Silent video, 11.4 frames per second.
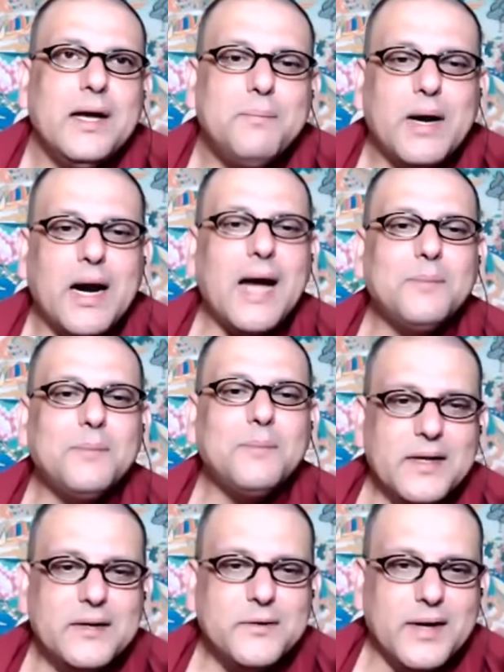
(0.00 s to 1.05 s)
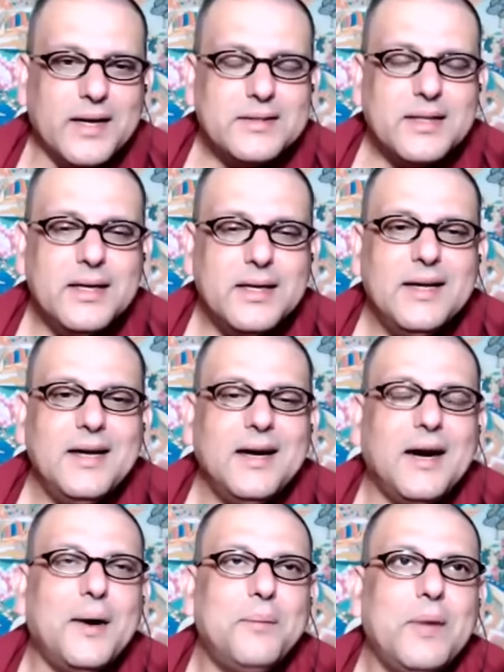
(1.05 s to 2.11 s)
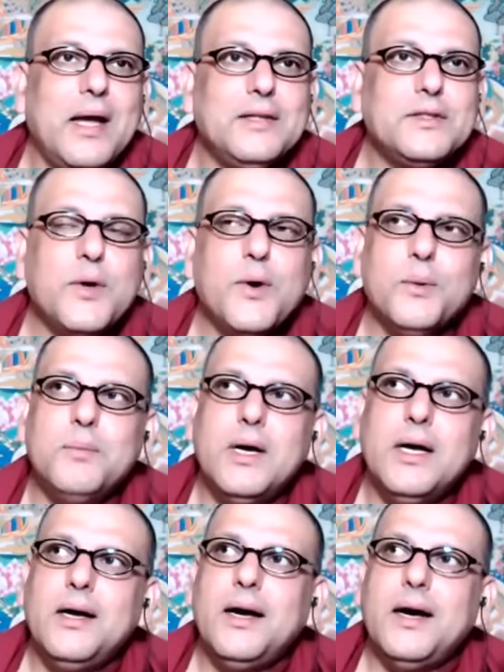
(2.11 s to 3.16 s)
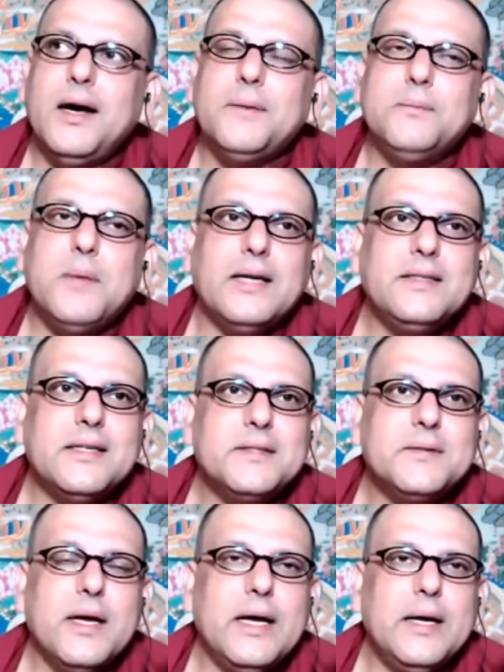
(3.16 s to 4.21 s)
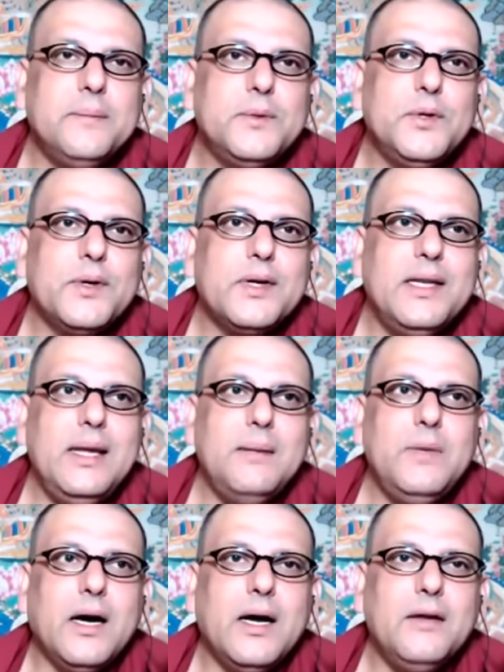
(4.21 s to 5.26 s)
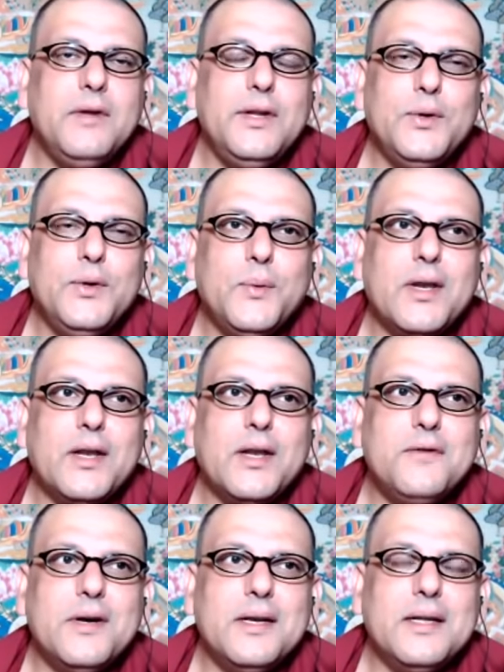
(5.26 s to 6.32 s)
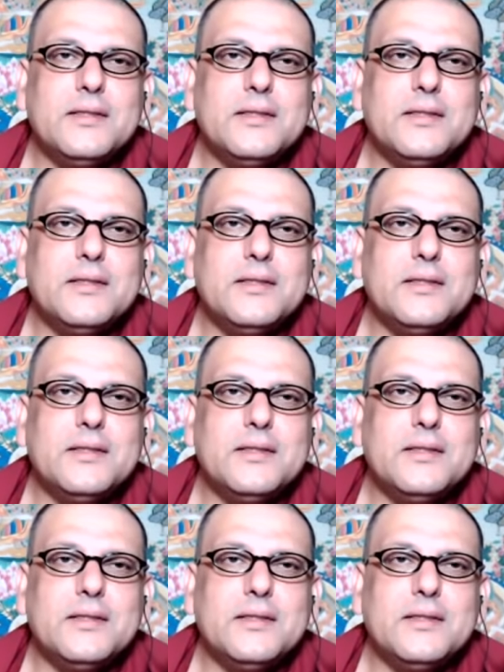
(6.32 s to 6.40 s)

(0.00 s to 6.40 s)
perhaps of interest. I just took a deep dive into whatever it is